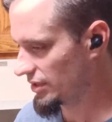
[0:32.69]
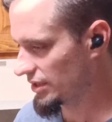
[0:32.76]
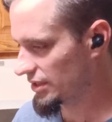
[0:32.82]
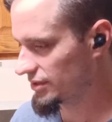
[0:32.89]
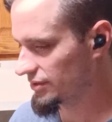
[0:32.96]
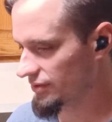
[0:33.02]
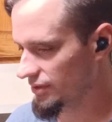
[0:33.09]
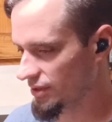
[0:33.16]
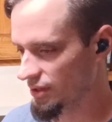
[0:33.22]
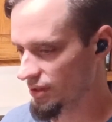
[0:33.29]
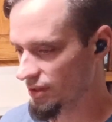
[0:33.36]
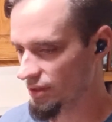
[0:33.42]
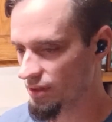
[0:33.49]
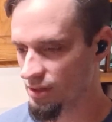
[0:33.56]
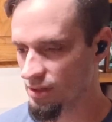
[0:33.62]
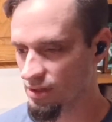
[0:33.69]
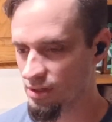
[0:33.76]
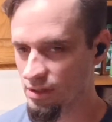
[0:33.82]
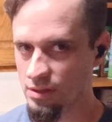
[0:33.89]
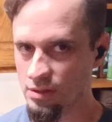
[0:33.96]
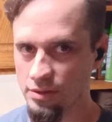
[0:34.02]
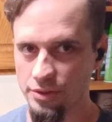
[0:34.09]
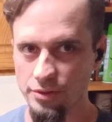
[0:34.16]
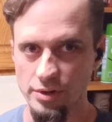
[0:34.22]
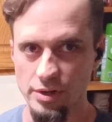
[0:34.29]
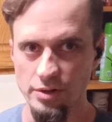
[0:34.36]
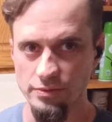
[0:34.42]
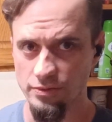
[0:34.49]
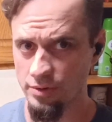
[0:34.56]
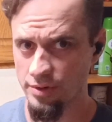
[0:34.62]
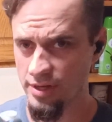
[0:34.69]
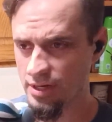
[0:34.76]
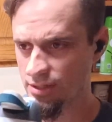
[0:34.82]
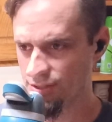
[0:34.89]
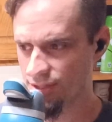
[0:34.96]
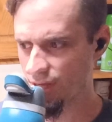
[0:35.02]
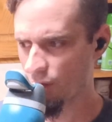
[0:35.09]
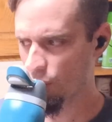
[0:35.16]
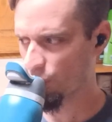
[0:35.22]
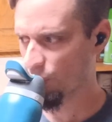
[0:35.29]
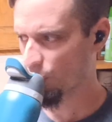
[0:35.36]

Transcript: this for 3 or 4 years now.